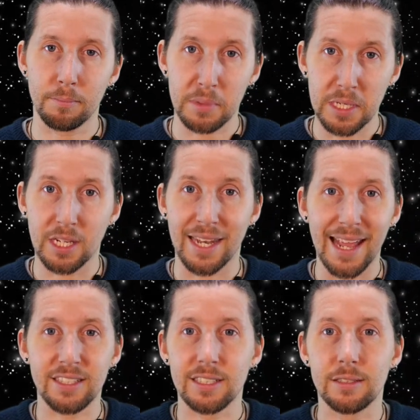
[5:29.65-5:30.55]
be
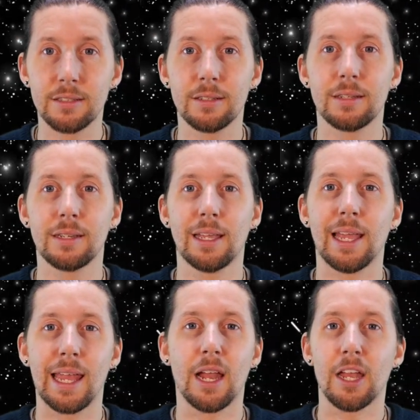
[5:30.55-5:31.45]
connected.
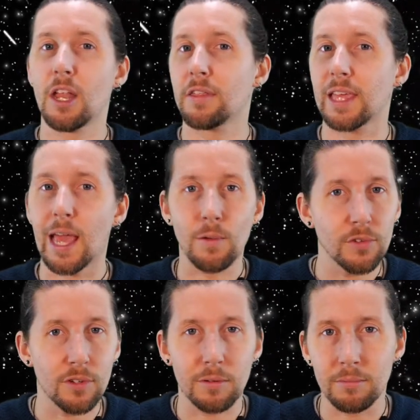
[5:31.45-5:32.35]
And like nothing else
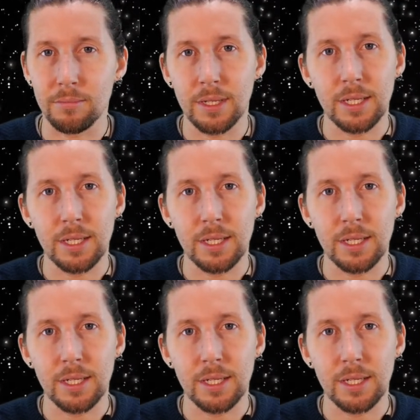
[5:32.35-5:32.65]
can